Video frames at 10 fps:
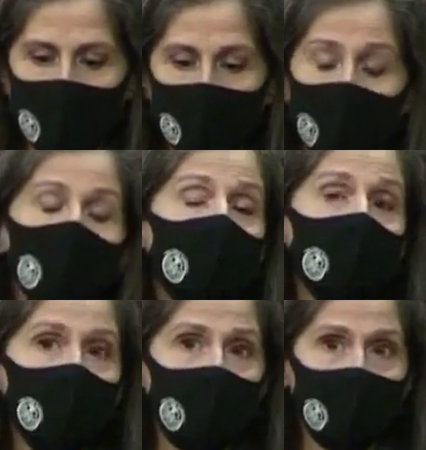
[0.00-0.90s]
The
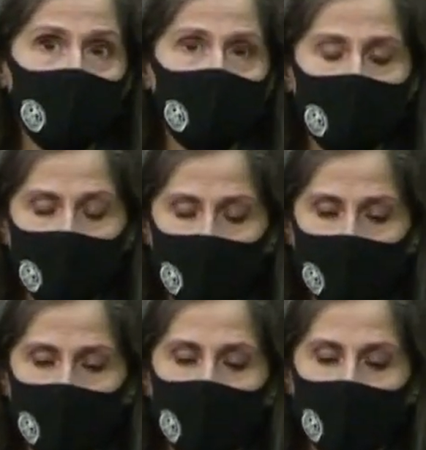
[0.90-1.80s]
truth is,
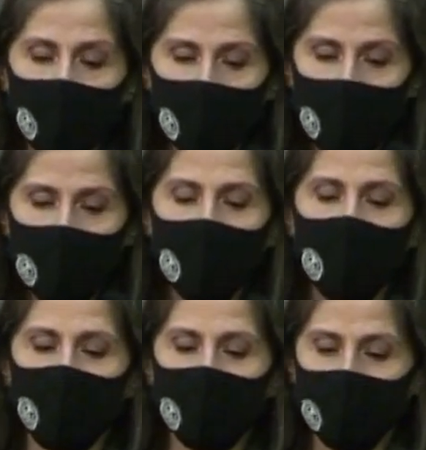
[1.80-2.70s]
government
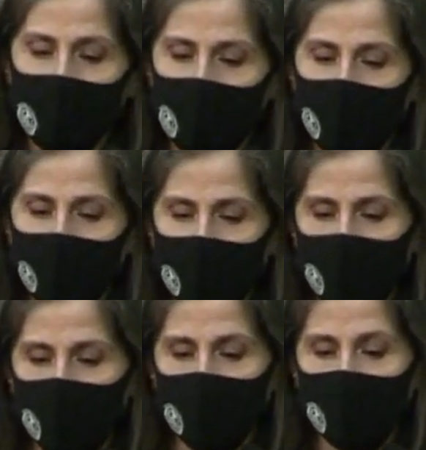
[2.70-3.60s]
itself
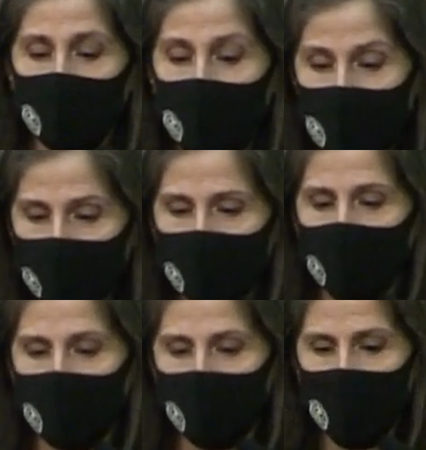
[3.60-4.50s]
is
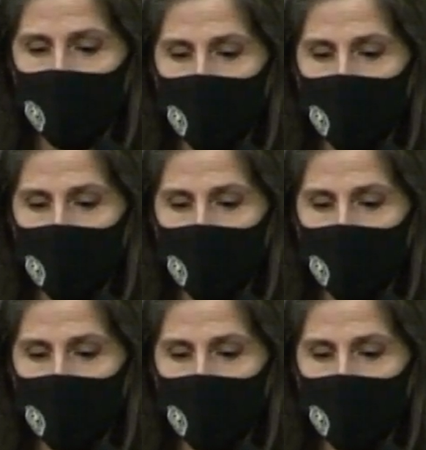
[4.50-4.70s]
responsible